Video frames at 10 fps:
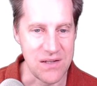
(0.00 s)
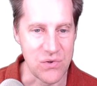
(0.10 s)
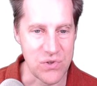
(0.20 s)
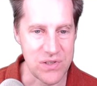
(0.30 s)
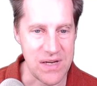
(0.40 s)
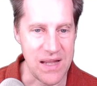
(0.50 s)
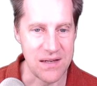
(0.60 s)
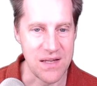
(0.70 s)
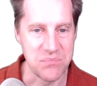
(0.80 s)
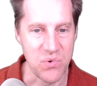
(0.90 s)
you could
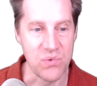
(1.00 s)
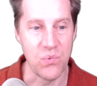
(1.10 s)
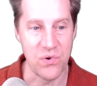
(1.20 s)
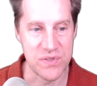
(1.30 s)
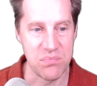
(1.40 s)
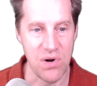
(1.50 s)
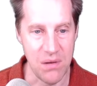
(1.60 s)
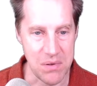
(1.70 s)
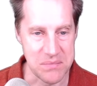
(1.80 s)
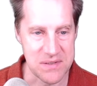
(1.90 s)
end up with worse
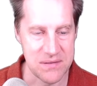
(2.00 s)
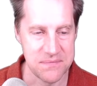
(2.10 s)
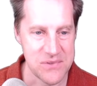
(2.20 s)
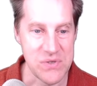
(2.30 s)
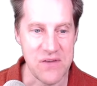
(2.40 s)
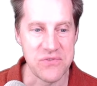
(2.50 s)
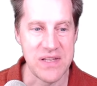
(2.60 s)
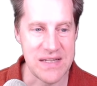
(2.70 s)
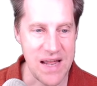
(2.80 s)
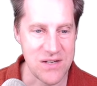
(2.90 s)
problems. So
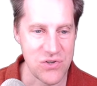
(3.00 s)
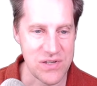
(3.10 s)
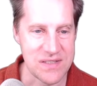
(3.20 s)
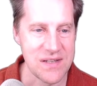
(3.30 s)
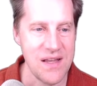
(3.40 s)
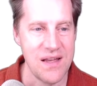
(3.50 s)
definitely dangerous.